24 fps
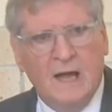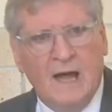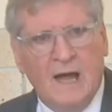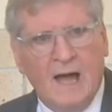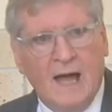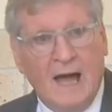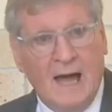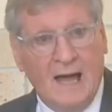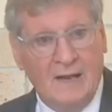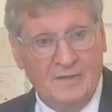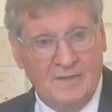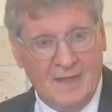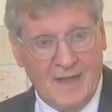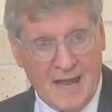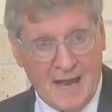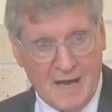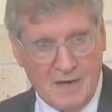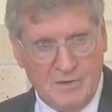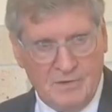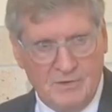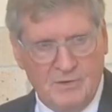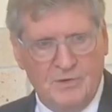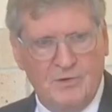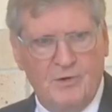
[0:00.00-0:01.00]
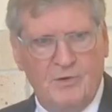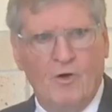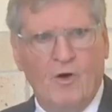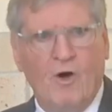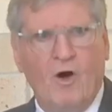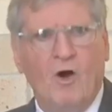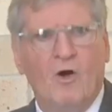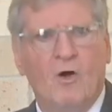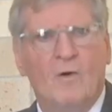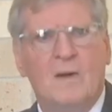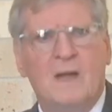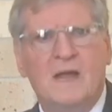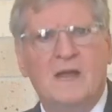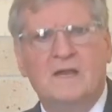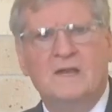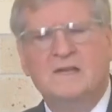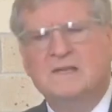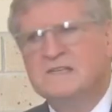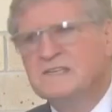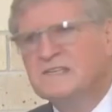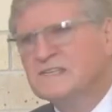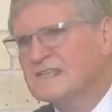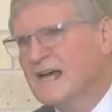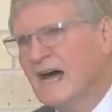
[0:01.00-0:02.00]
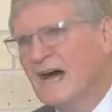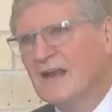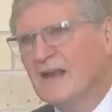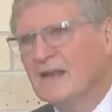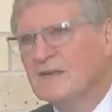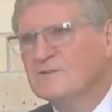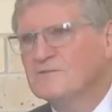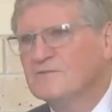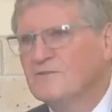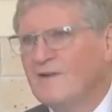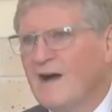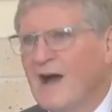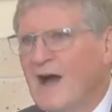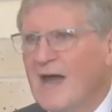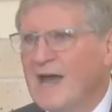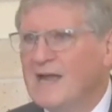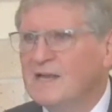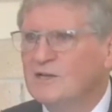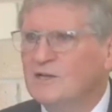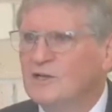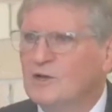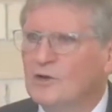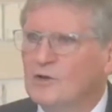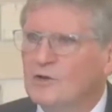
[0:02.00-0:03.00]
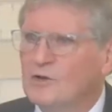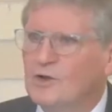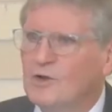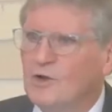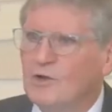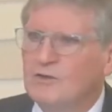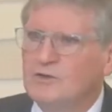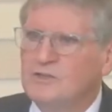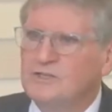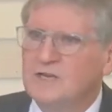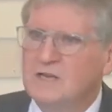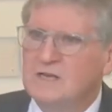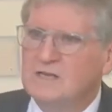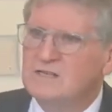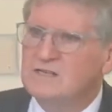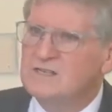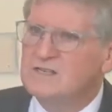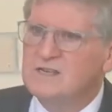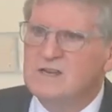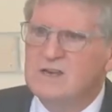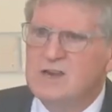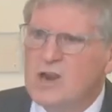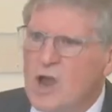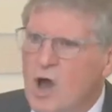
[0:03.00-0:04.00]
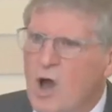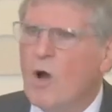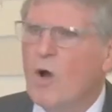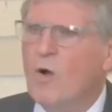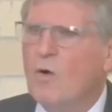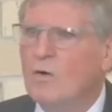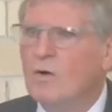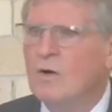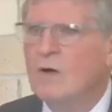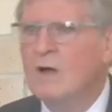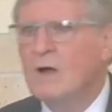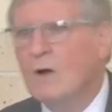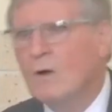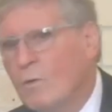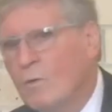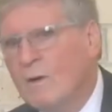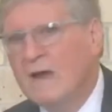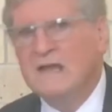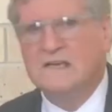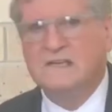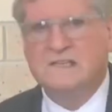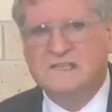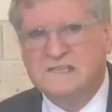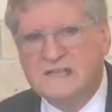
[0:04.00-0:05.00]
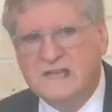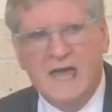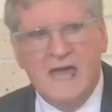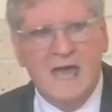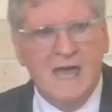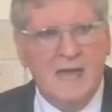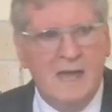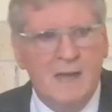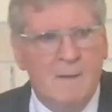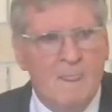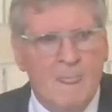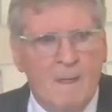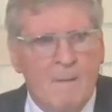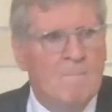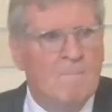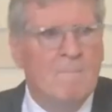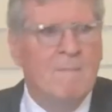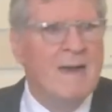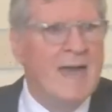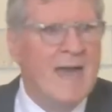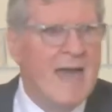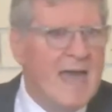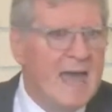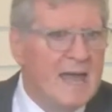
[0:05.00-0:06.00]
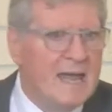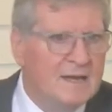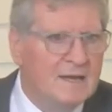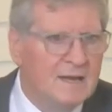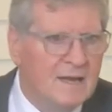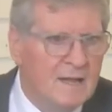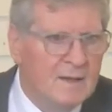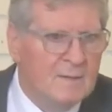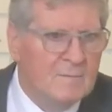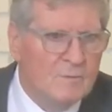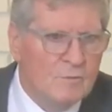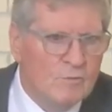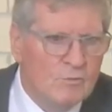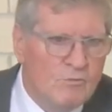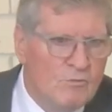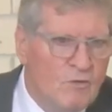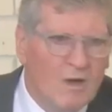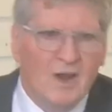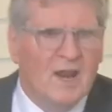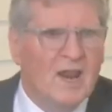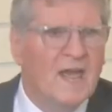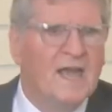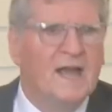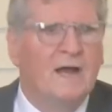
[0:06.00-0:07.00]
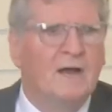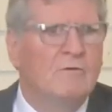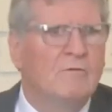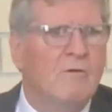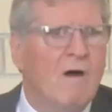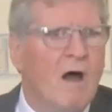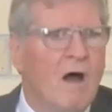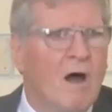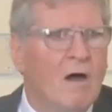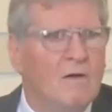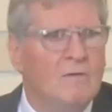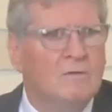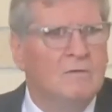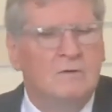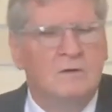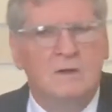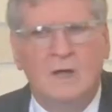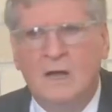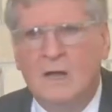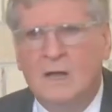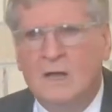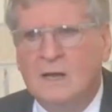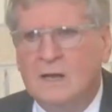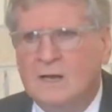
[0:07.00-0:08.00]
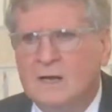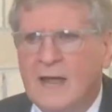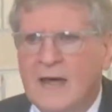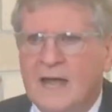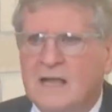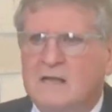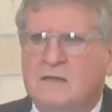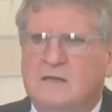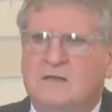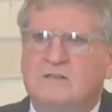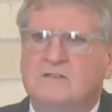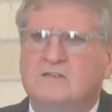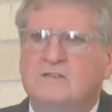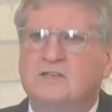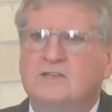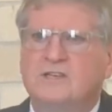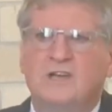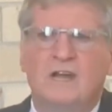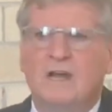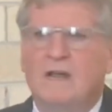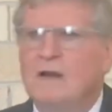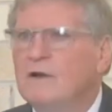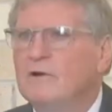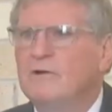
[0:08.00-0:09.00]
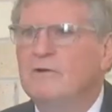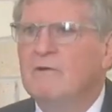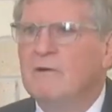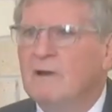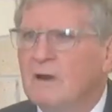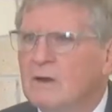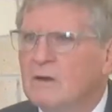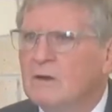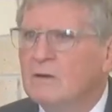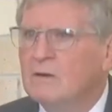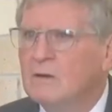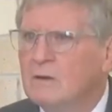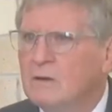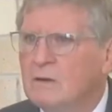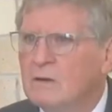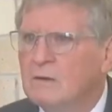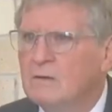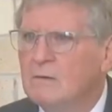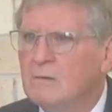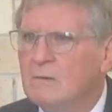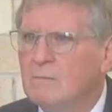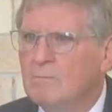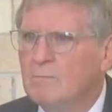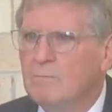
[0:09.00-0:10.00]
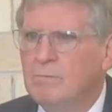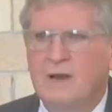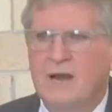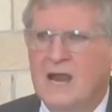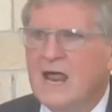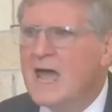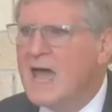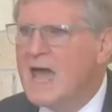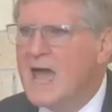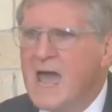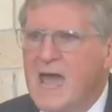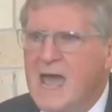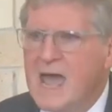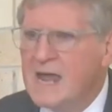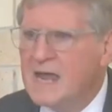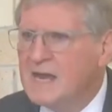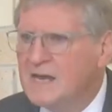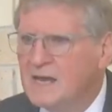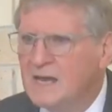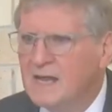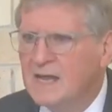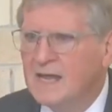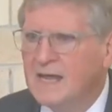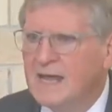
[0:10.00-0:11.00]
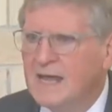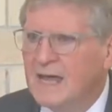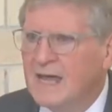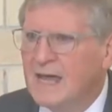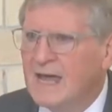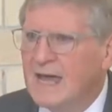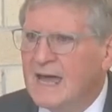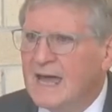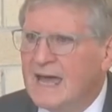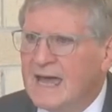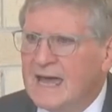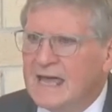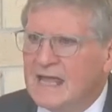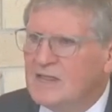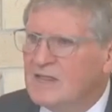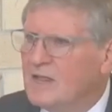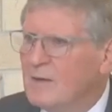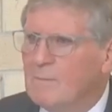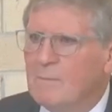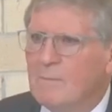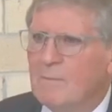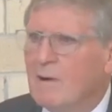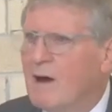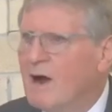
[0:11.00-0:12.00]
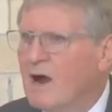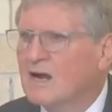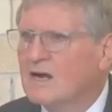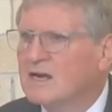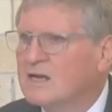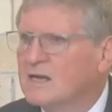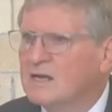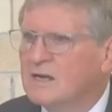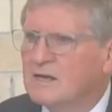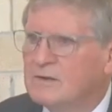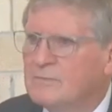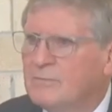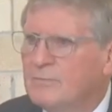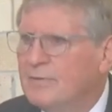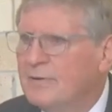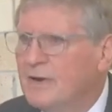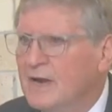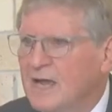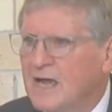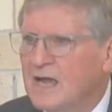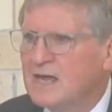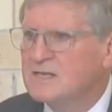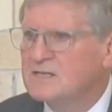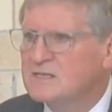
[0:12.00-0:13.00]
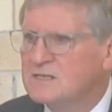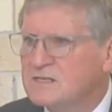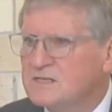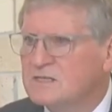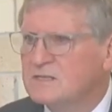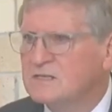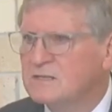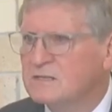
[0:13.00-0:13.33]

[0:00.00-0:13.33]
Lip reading: and then drawing satisfying conclusions. No, we see men running around like children playing in the marketplace.